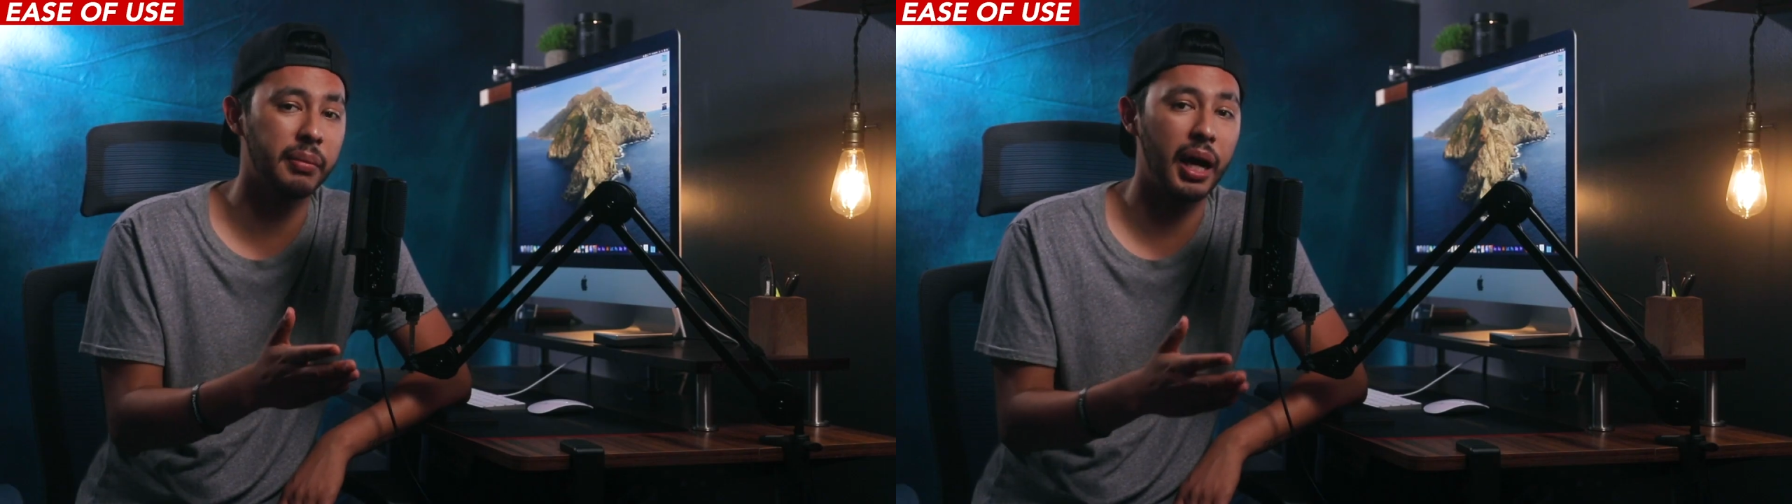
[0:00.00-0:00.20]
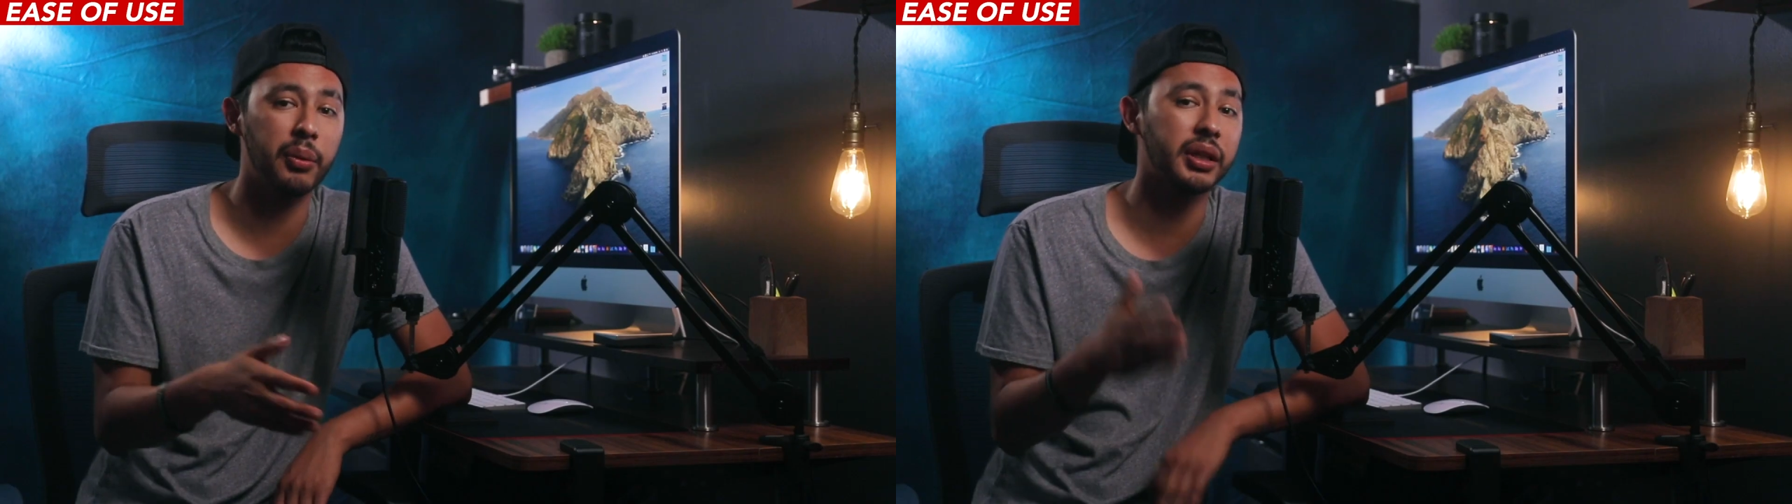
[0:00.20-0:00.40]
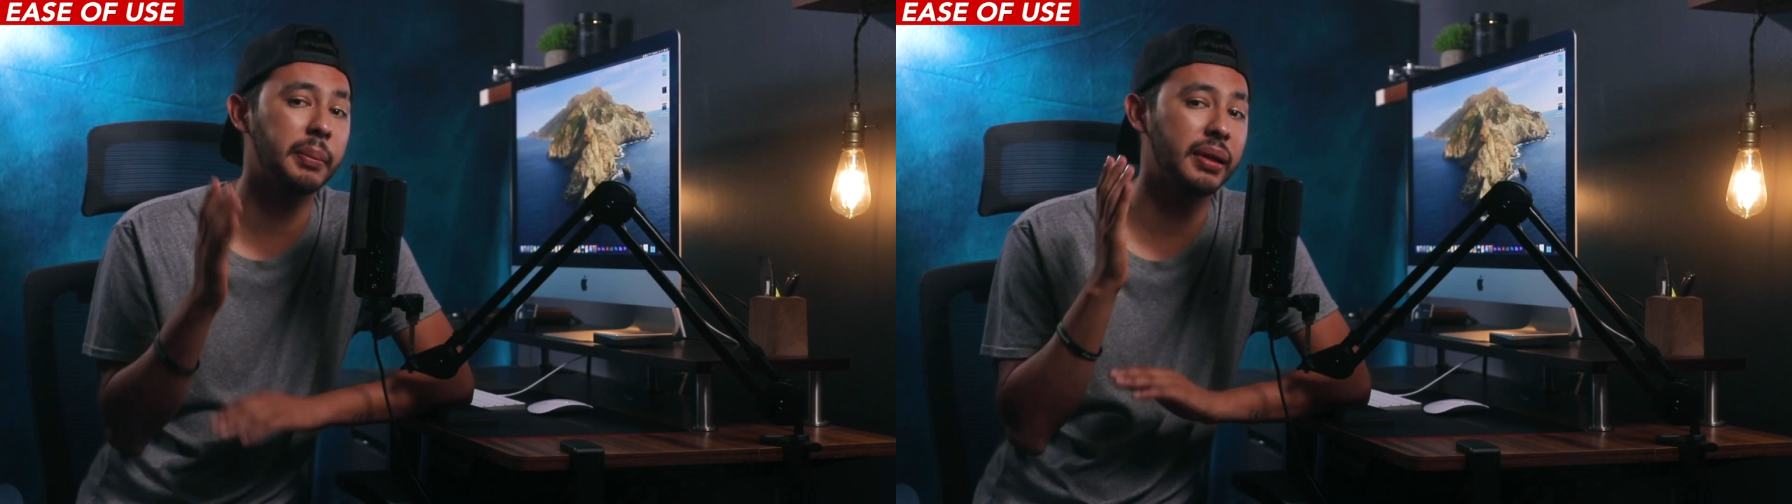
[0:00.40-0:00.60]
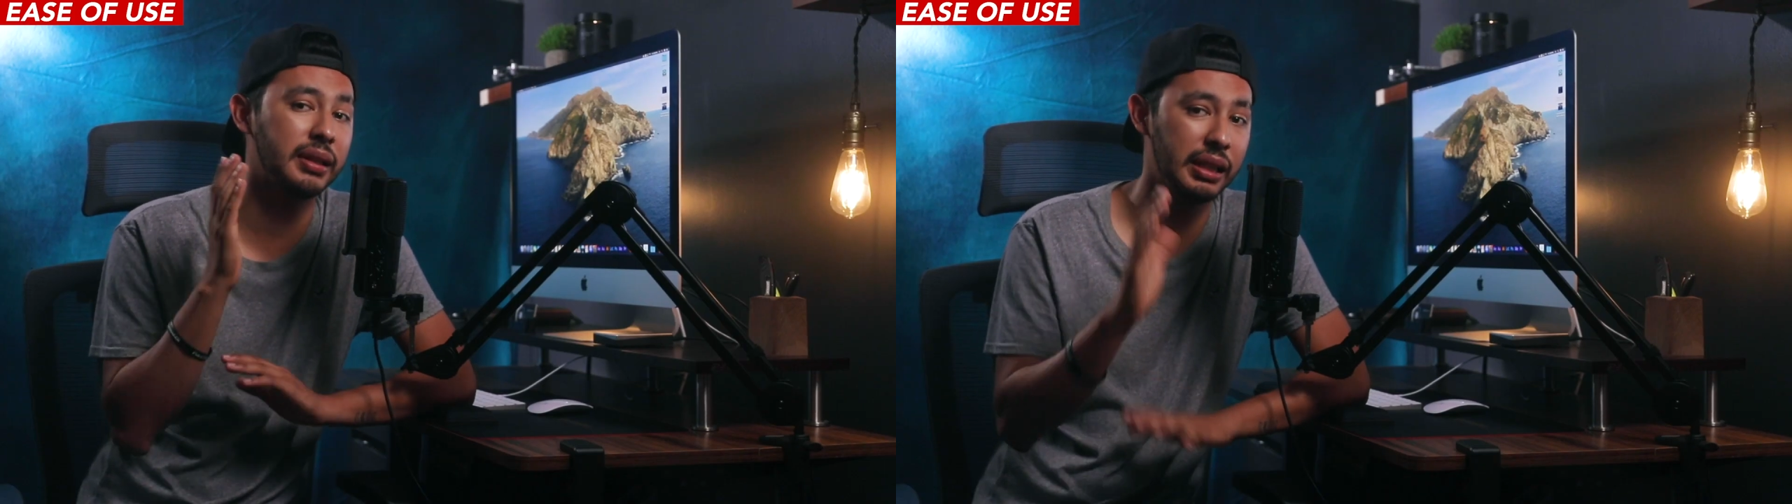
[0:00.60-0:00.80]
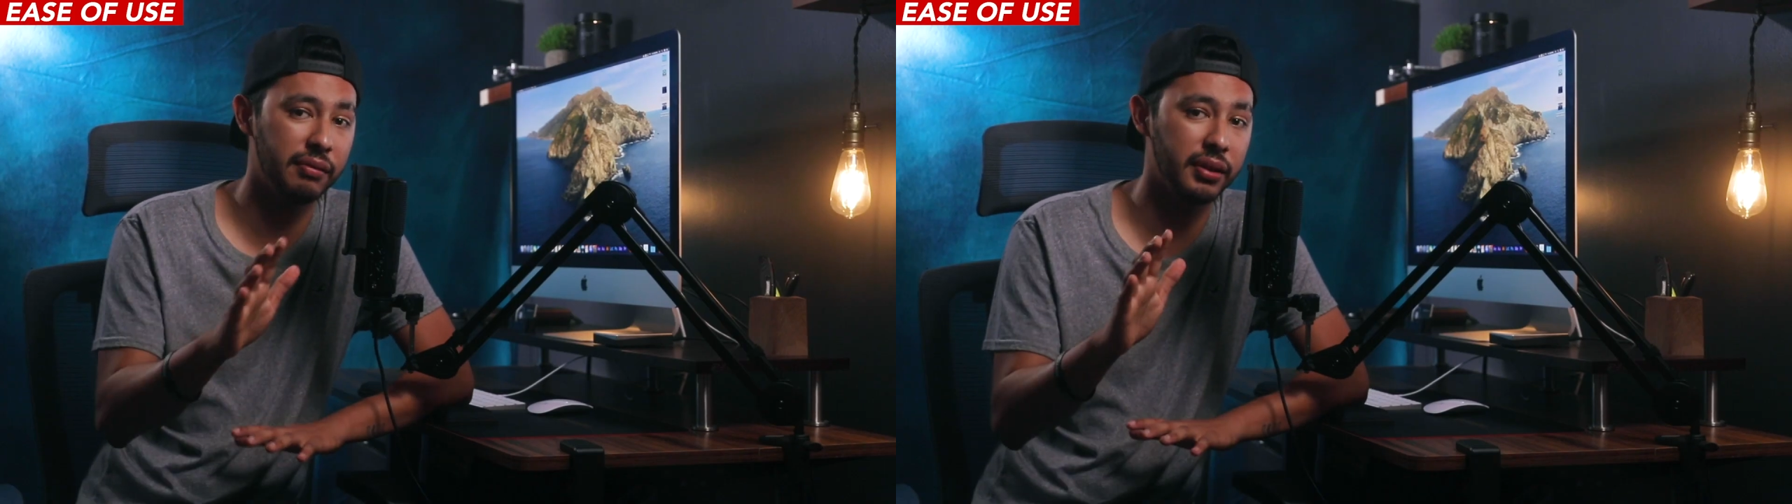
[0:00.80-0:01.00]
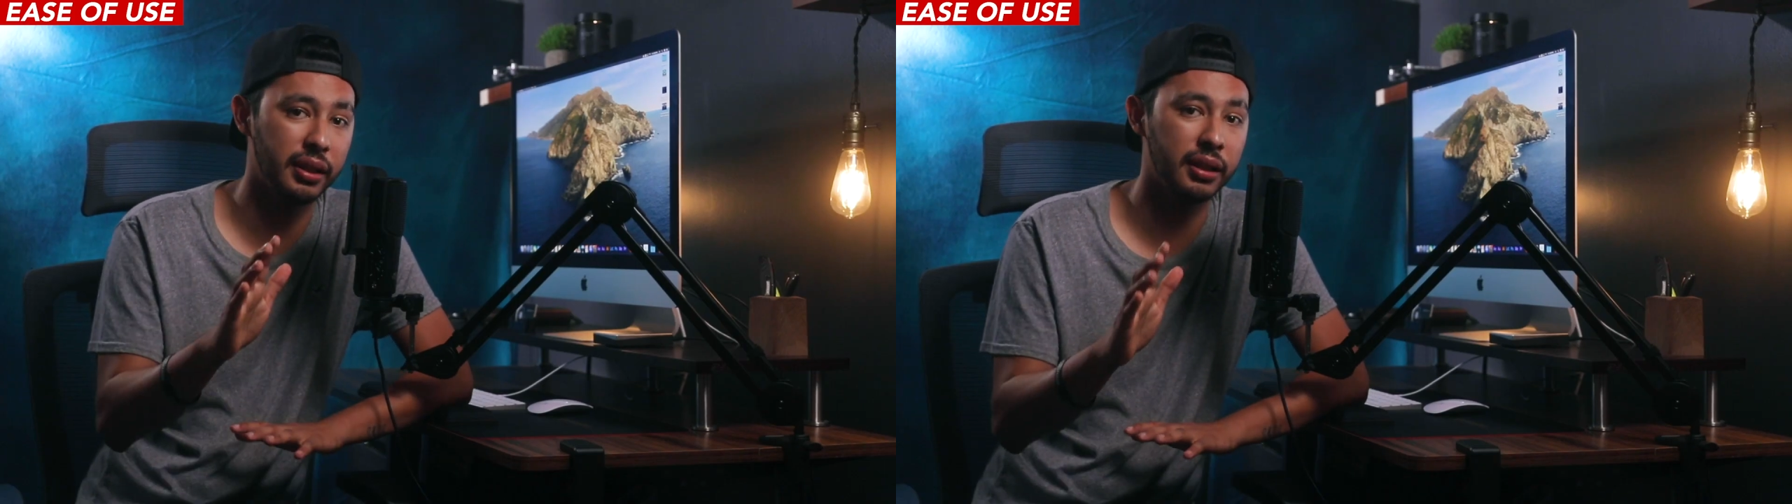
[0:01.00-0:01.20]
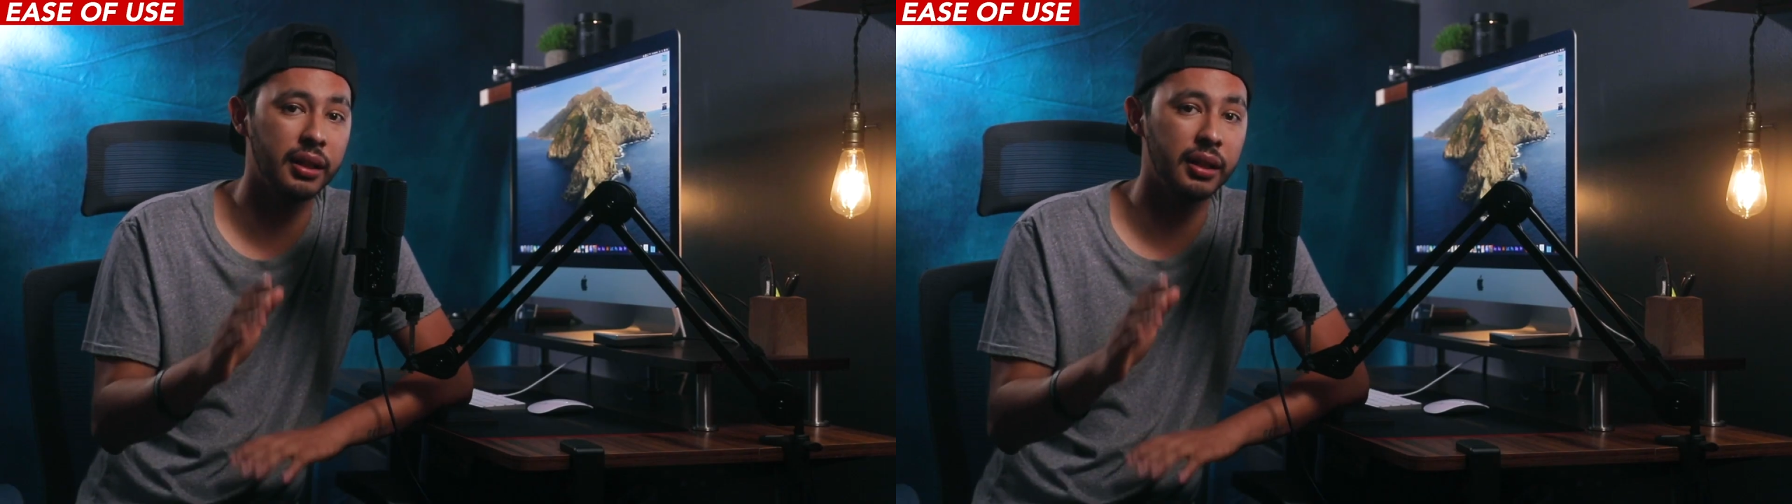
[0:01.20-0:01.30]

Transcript: I recommend leaving it